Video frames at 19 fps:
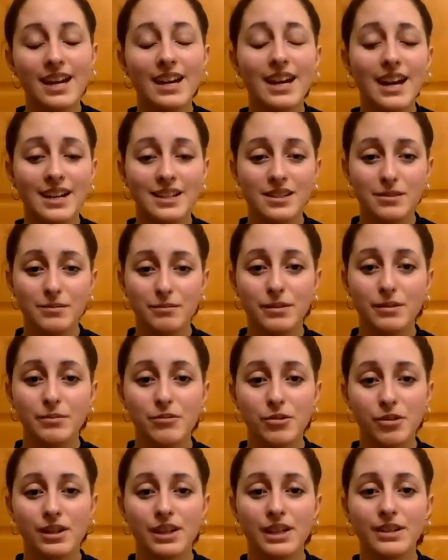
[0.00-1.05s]
It has some
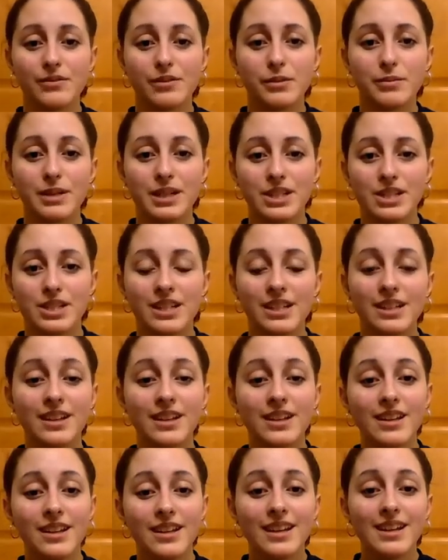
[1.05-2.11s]
important information.
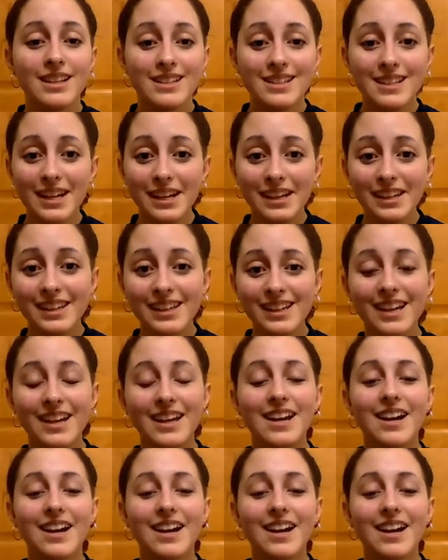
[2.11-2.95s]
Secondly,